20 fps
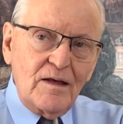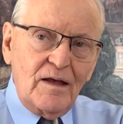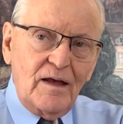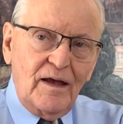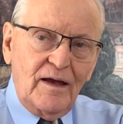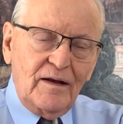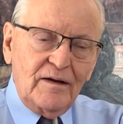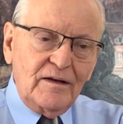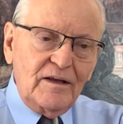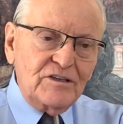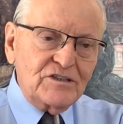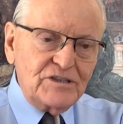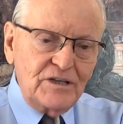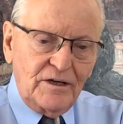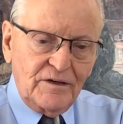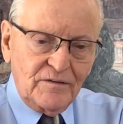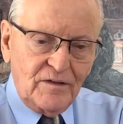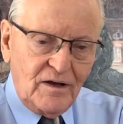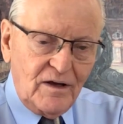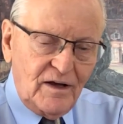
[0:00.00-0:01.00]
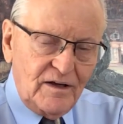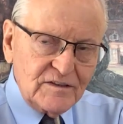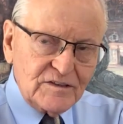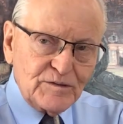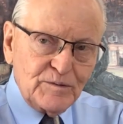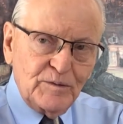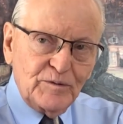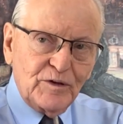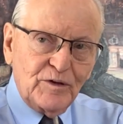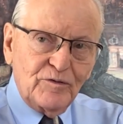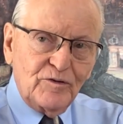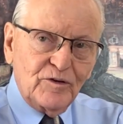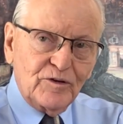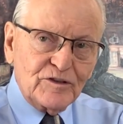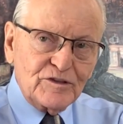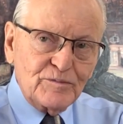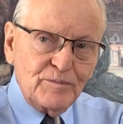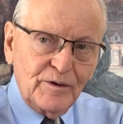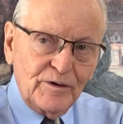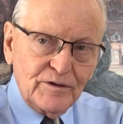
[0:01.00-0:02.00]
And they shared the gospel with the four
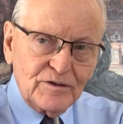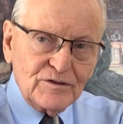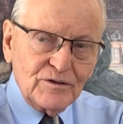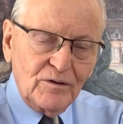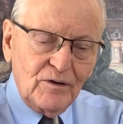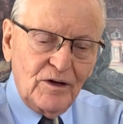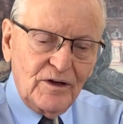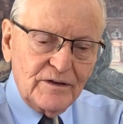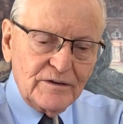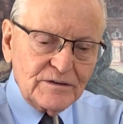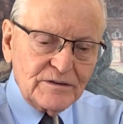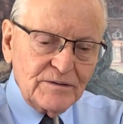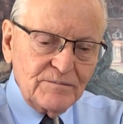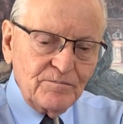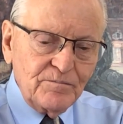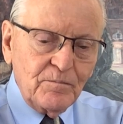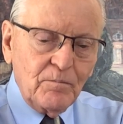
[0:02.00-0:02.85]
spiritual laws.